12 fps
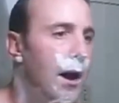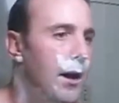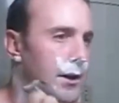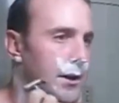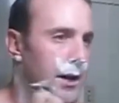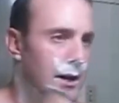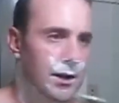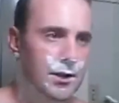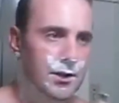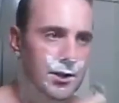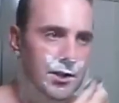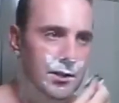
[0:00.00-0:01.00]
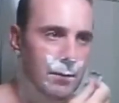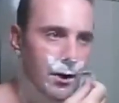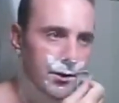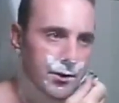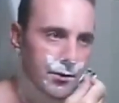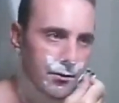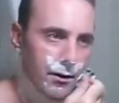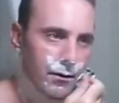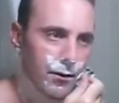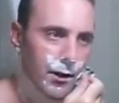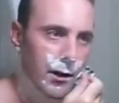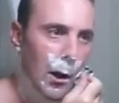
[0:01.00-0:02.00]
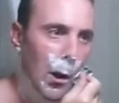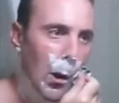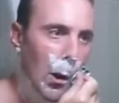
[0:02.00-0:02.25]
And it just smells terrific.